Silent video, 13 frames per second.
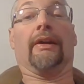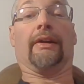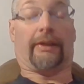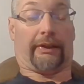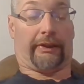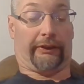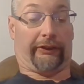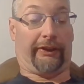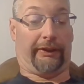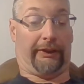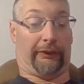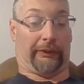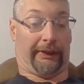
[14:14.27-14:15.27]

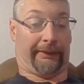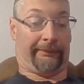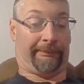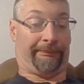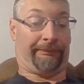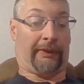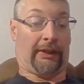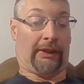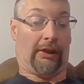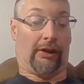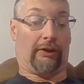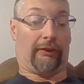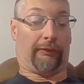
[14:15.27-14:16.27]
Continuing.
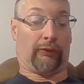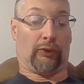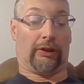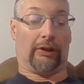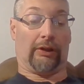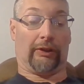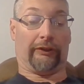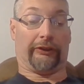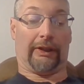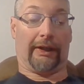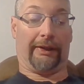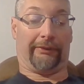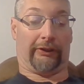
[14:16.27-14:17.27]
For all
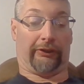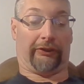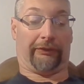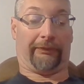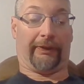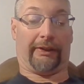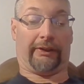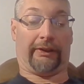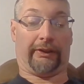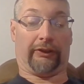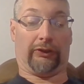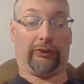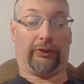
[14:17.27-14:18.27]
drivers failing
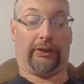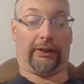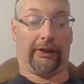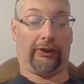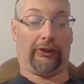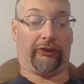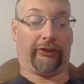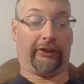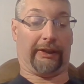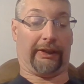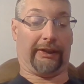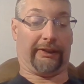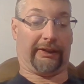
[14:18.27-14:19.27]
to
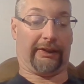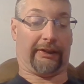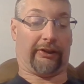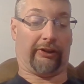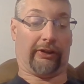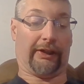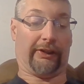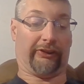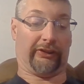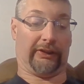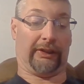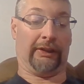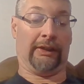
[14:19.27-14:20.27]
negotiate a
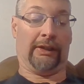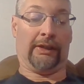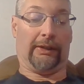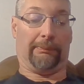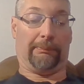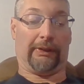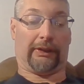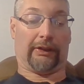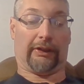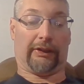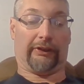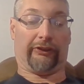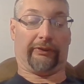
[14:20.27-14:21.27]
crossing
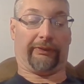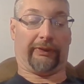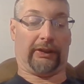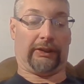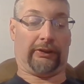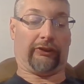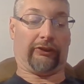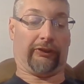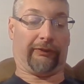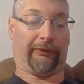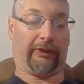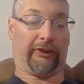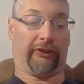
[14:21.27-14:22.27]
because of
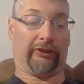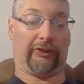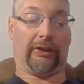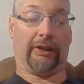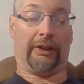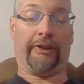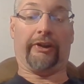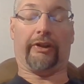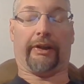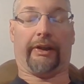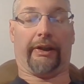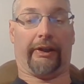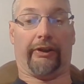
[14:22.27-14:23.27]
insufficient
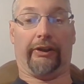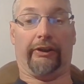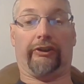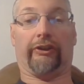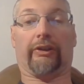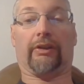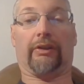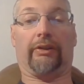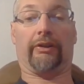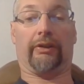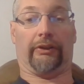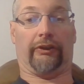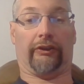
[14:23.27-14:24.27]
undercarriage
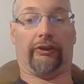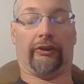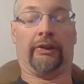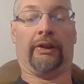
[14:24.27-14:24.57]
clearance.